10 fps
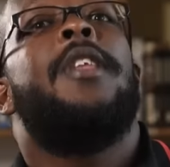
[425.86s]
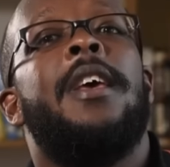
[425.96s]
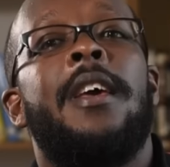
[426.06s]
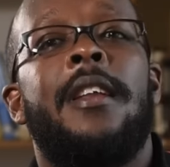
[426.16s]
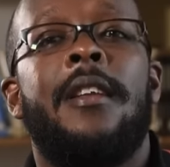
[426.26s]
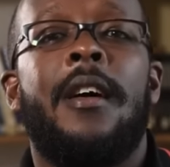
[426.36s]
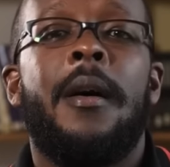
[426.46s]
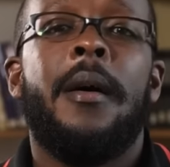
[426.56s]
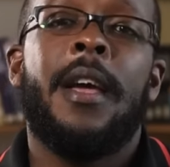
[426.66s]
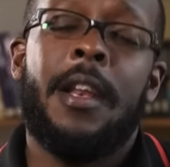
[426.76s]
In
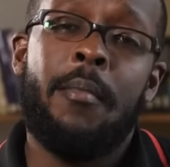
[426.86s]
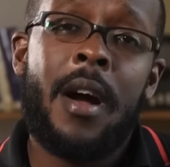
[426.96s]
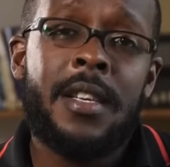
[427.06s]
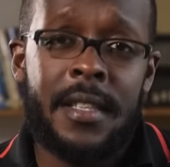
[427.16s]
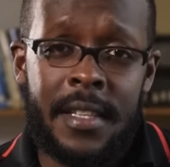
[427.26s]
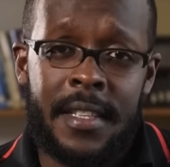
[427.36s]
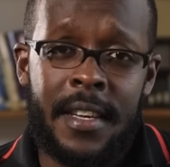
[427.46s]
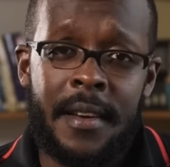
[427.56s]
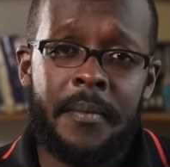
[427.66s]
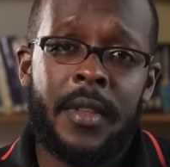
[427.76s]
March this
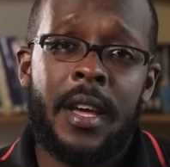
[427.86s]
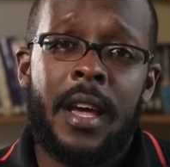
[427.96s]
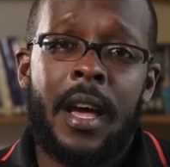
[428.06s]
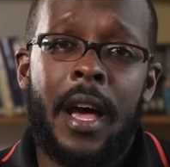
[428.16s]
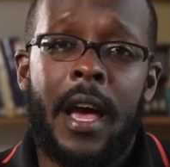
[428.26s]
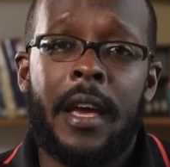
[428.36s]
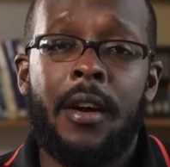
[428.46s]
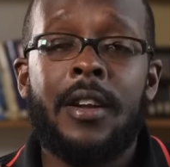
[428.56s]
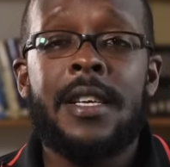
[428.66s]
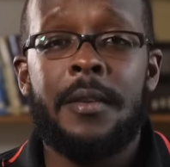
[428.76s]
year, I
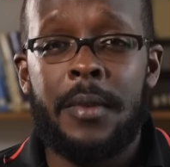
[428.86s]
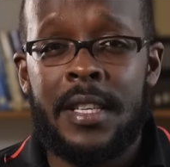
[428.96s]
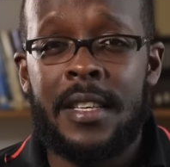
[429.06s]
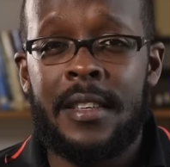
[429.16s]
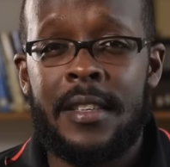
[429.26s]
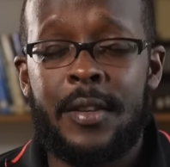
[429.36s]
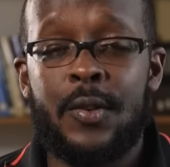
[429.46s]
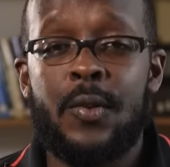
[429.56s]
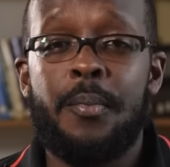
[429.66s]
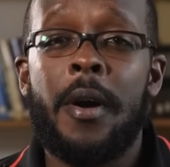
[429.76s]
got admitted
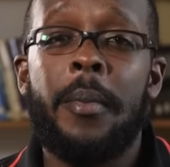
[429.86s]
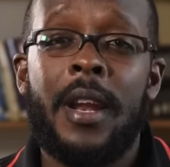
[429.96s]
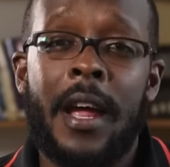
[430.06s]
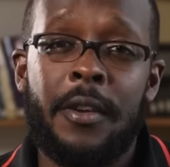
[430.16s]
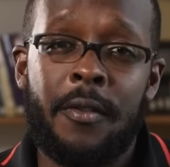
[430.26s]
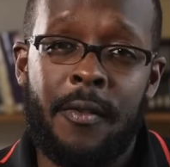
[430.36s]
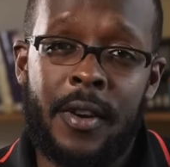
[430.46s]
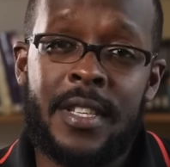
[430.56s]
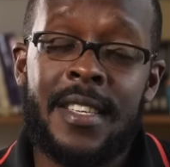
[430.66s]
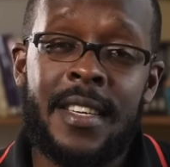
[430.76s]
to Pepperdine
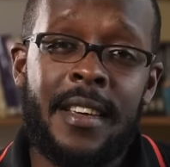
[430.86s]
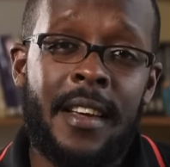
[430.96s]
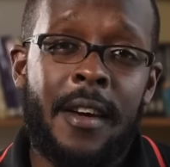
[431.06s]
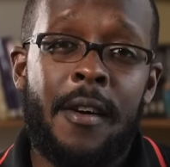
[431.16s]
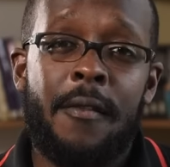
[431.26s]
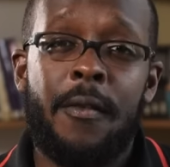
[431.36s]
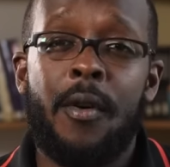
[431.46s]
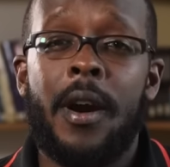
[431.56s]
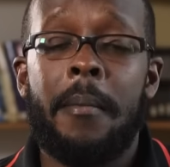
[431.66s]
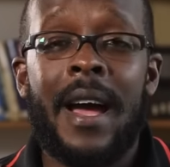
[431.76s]
University
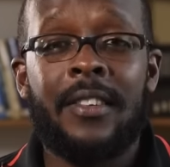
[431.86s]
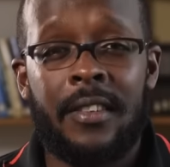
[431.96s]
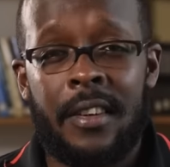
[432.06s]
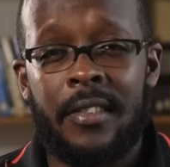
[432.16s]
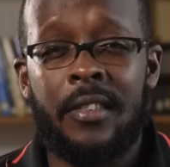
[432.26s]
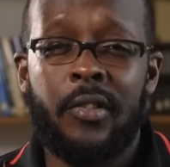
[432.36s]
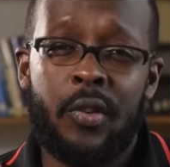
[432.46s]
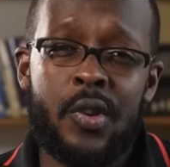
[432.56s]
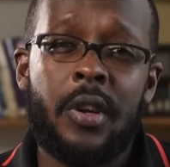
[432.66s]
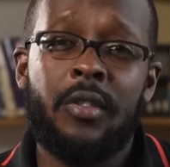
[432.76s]
for a master's in
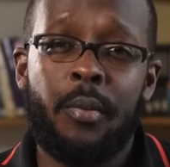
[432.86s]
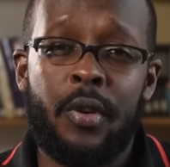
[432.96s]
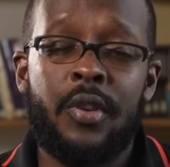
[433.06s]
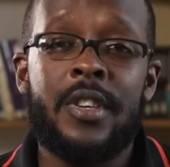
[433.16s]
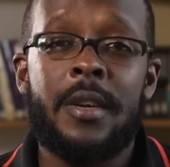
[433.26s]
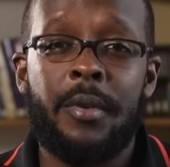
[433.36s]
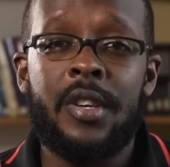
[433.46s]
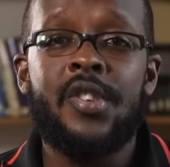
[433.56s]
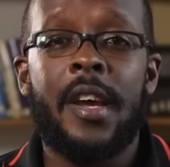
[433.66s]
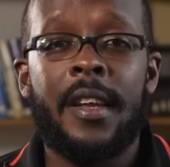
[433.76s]
Social Entrepreneurship and
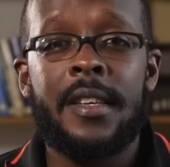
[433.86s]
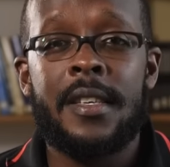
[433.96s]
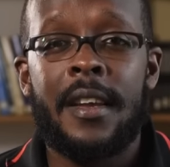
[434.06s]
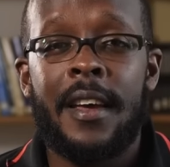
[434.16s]
Change.